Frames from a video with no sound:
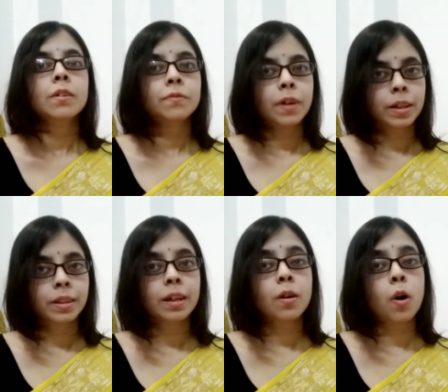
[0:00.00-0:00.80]

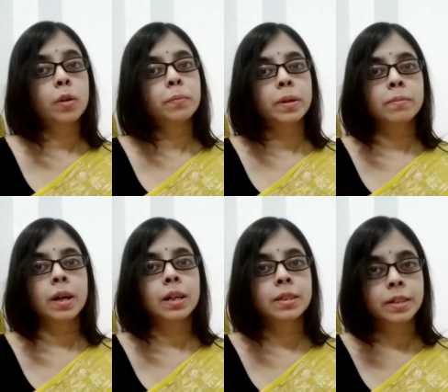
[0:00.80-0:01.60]
Further on
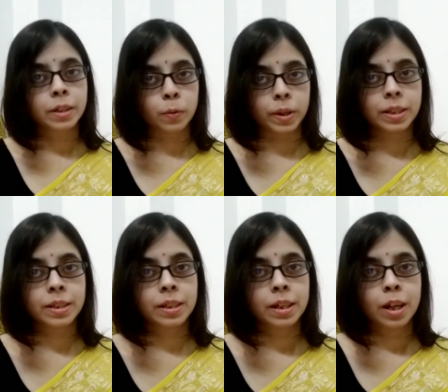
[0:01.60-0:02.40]
Brahma's
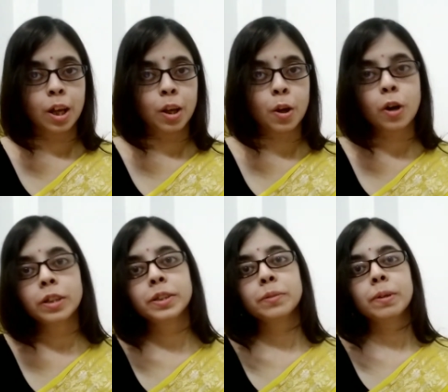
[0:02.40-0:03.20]
request, Lord
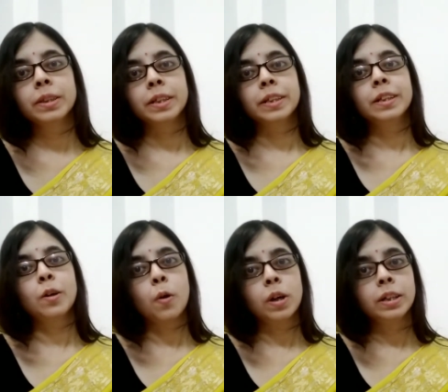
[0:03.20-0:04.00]
Shiva then
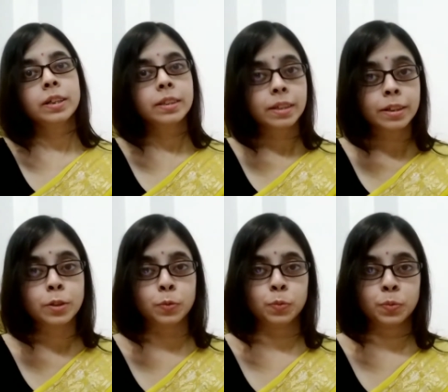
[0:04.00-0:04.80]
called
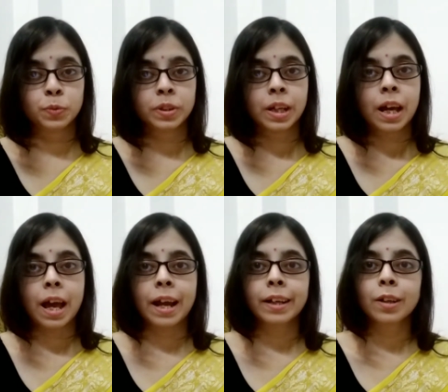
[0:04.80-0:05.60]
Tandu
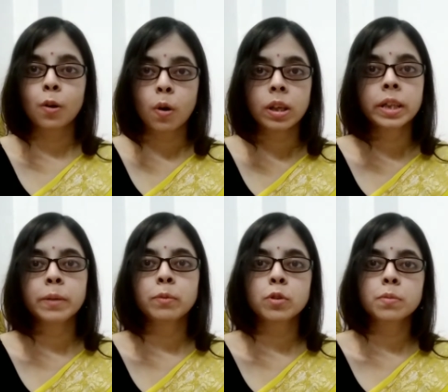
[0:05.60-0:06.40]
and called
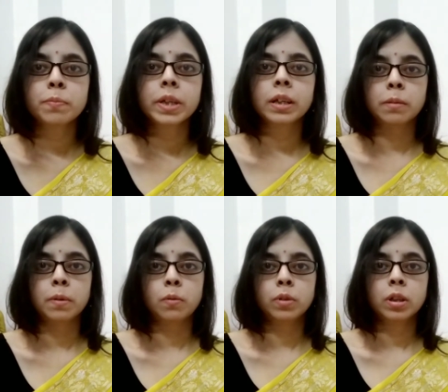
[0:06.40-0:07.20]
him to speak
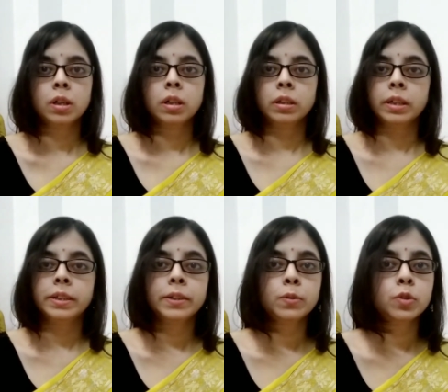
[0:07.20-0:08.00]
about the
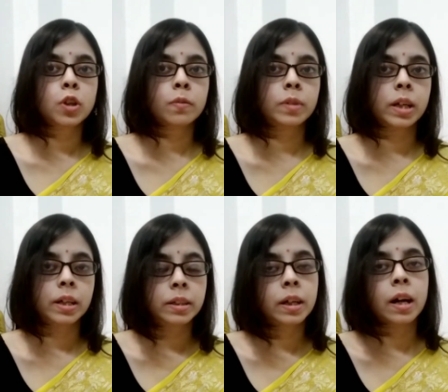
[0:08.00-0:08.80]
use of the
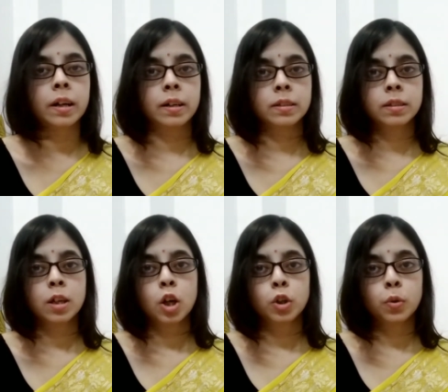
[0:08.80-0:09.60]
Anagharas
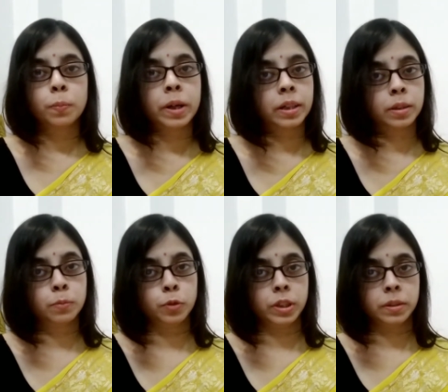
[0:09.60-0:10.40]
to Bharat
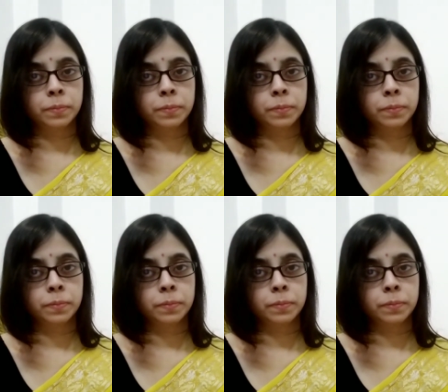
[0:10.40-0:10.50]
Muni.